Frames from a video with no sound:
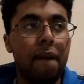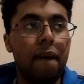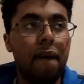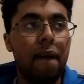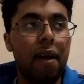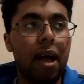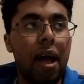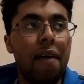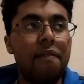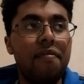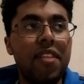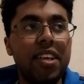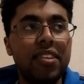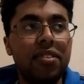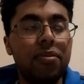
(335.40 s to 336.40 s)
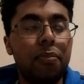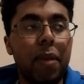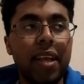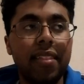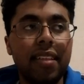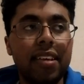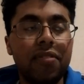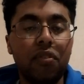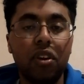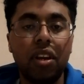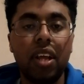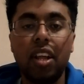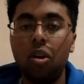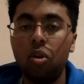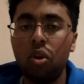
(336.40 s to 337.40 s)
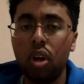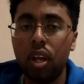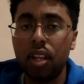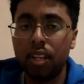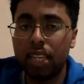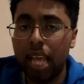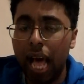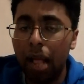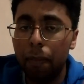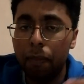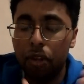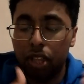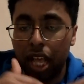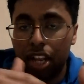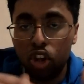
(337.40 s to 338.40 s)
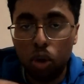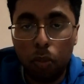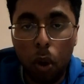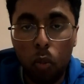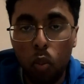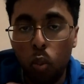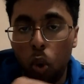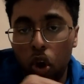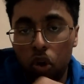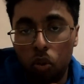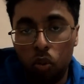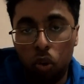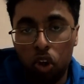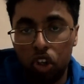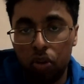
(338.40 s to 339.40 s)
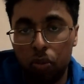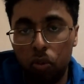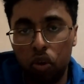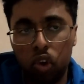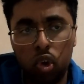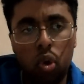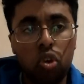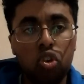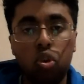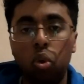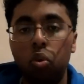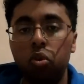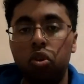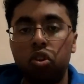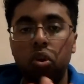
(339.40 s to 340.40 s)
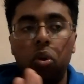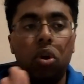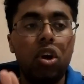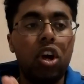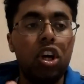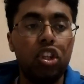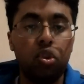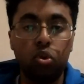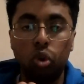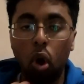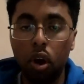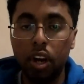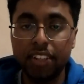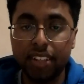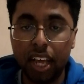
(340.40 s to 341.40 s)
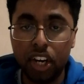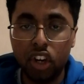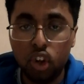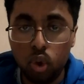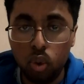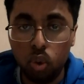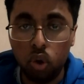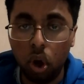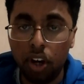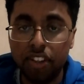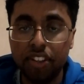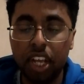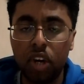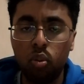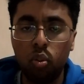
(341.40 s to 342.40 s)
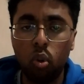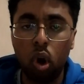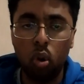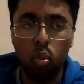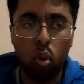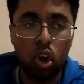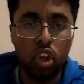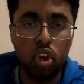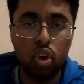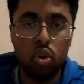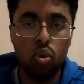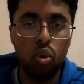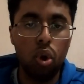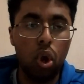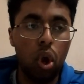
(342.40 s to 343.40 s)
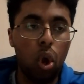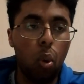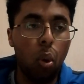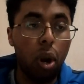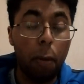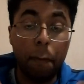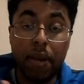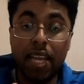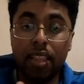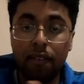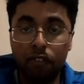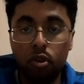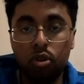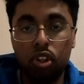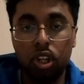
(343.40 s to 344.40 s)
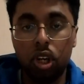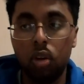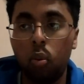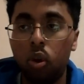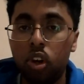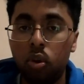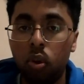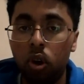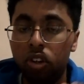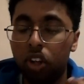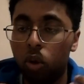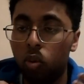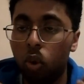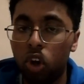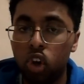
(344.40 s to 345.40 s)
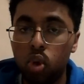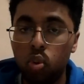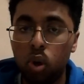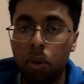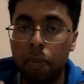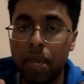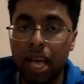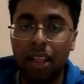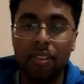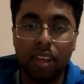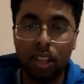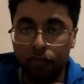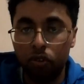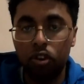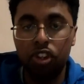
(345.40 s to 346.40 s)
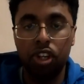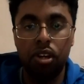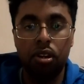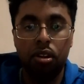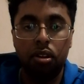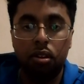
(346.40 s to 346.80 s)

have this, make this for the day. Don't help telling your mom what to cook, so to understand you, to understand what you want to be in the future, what you understand what you want to be healthy in the future.